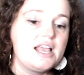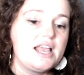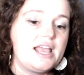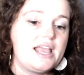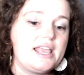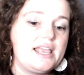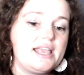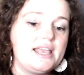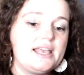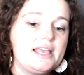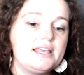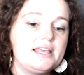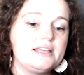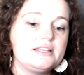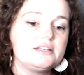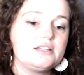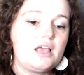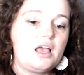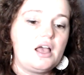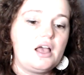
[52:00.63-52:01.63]

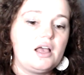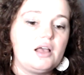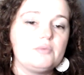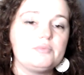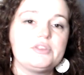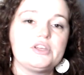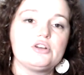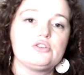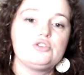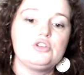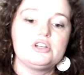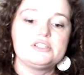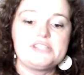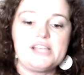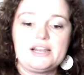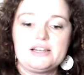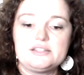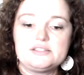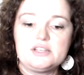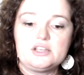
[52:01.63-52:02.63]
and they're looked
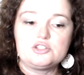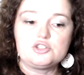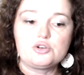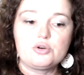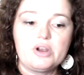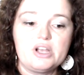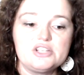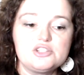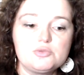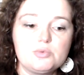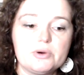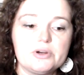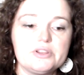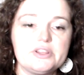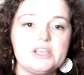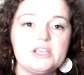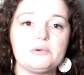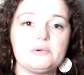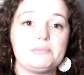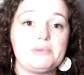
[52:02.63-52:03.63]
at as
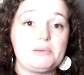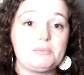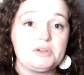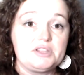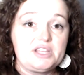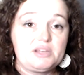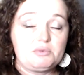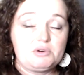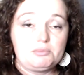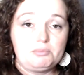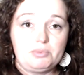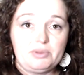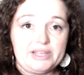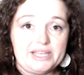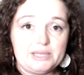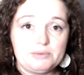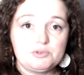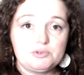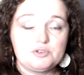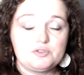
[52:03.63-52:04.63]
untrustworthy. Remember, they were
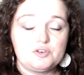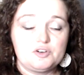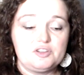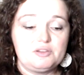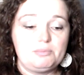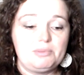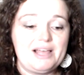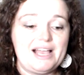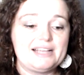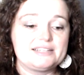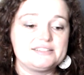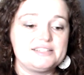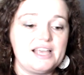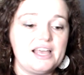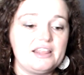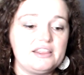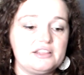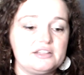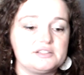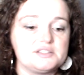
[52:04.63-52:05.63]
blamed for the Black
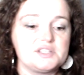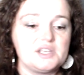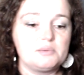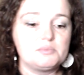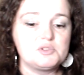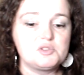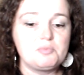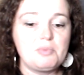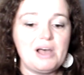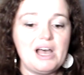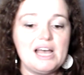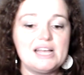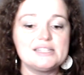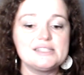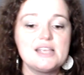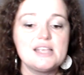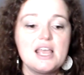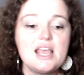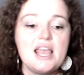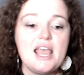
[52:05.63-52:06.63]
Death in some spots,
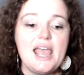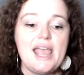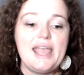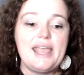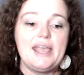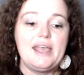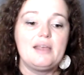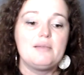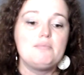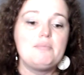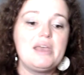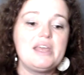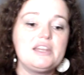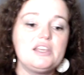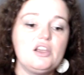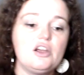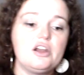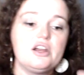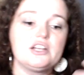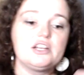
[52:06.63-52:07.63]
and
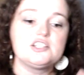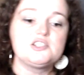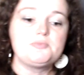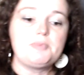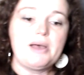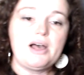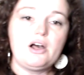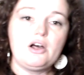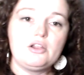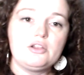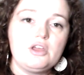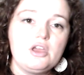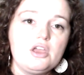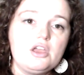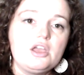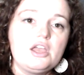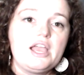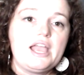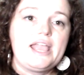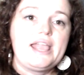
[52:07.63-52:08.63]
many are expelled
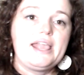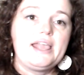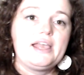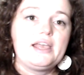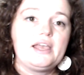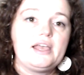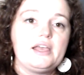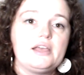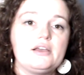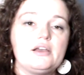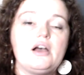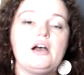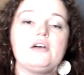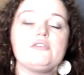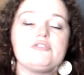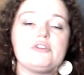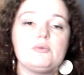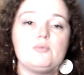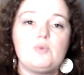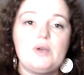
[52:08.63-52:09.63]

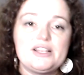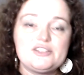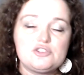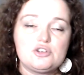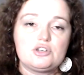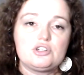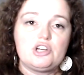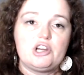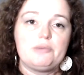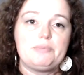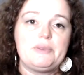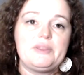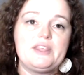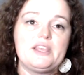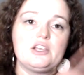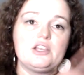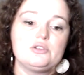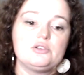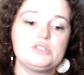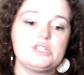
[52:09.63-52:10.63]
from Western Europe, and they
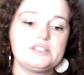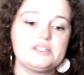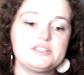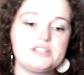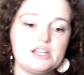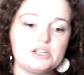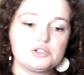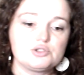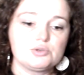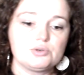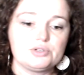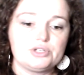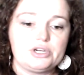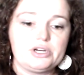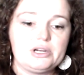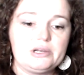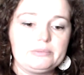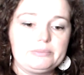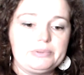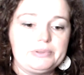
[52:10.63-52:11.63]
go to Central
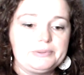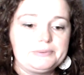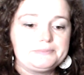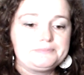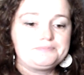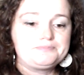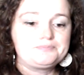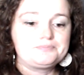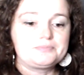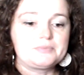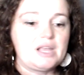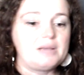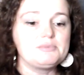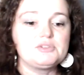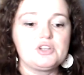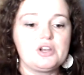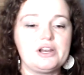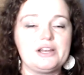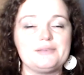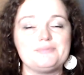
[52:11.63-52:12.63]
Europe. I'm
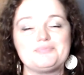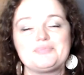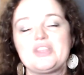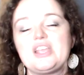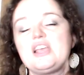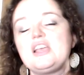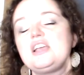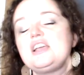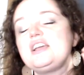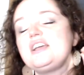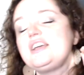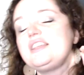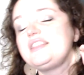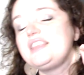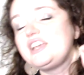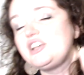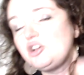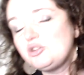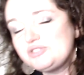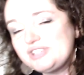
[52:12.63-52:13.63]
sorry,
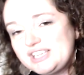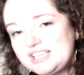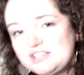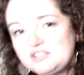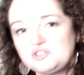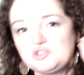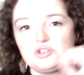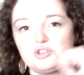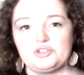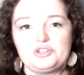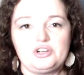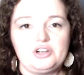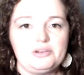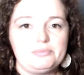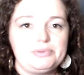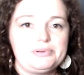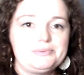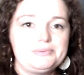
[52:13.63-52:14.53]
they go to Eastern Europe.